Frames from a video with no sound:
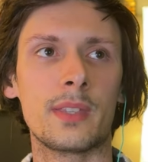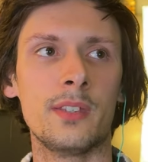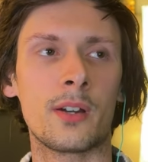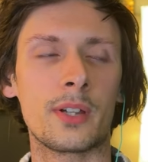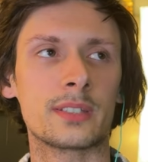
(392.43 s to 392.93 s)

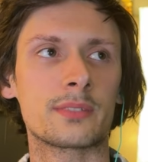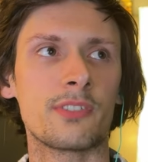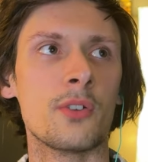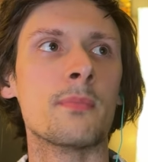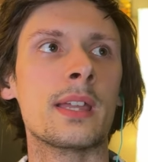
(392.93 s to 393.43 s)
You know, his
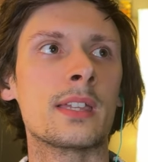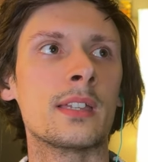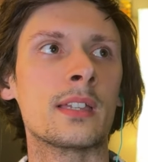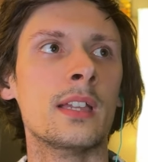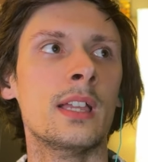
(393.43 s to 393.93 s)

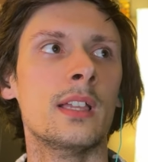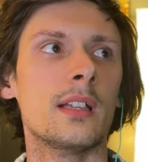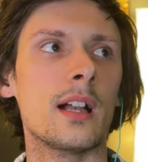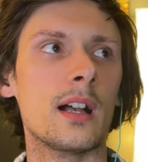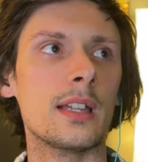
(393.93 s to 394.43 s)
filmmaking,
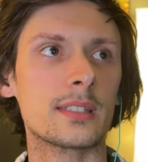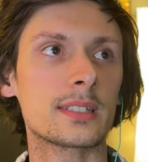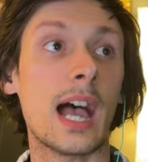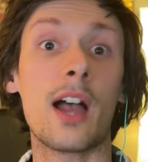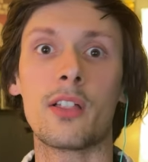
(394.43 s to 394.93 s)
his
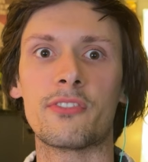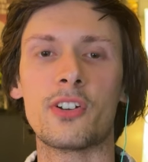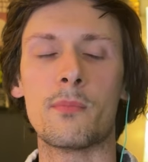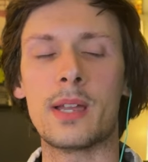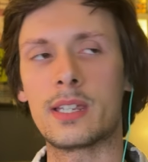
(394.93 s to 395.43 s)
style of
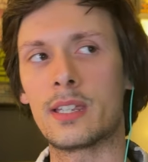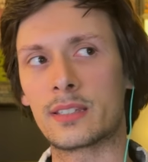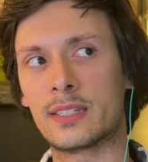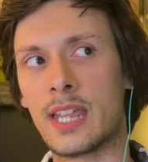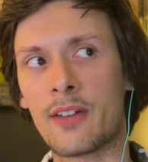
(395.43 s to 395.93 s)
filmmaking
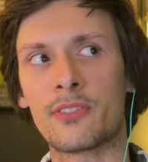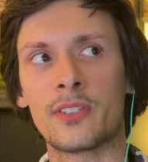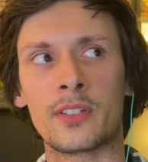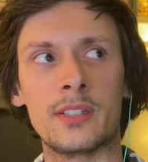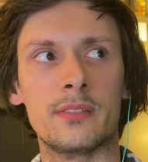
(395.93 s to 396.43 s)
is
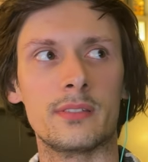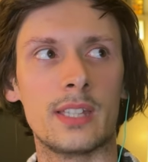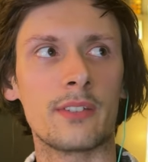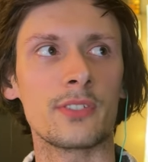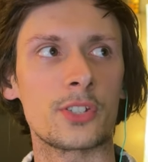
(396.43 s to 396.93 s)

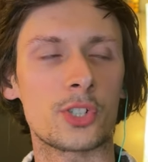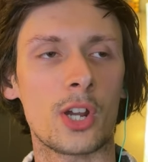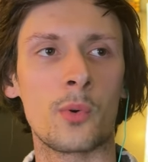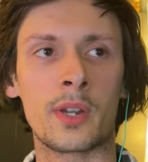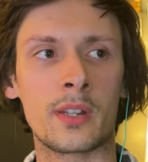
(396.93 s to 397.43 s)
definitely
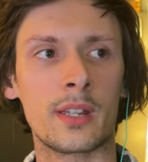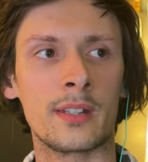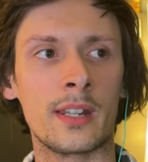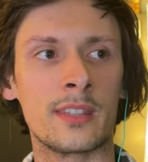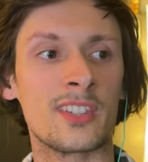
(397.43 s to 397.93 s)
showing
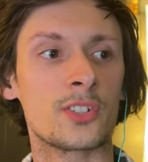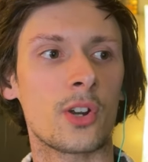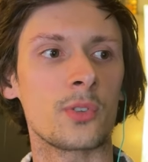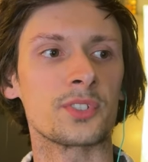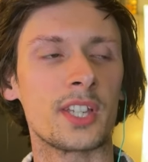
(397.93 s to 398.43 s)
in The
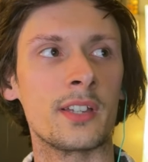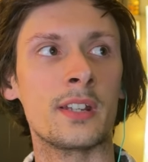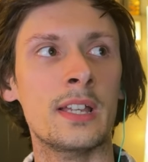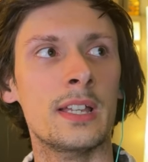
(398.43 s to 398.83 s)
Turtle's Head.